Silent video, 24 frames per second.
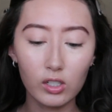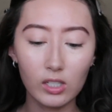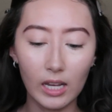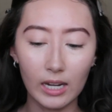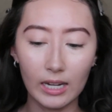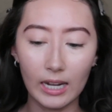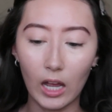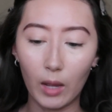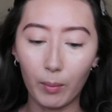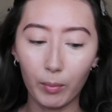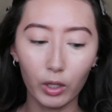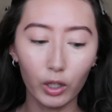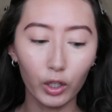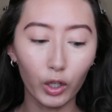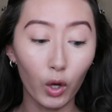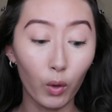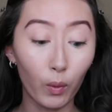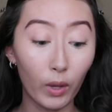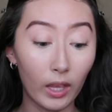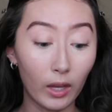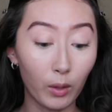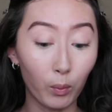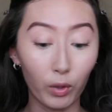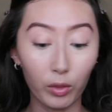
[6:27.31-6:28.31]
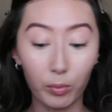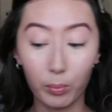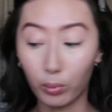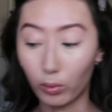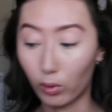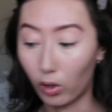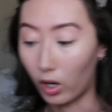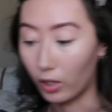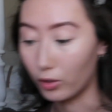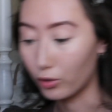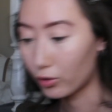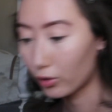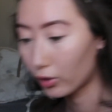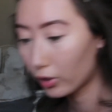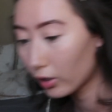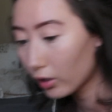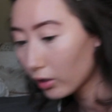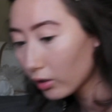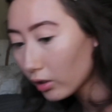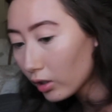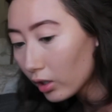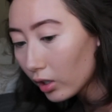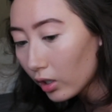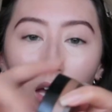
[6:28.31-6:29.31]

and now I'm gonna go in with bronzer.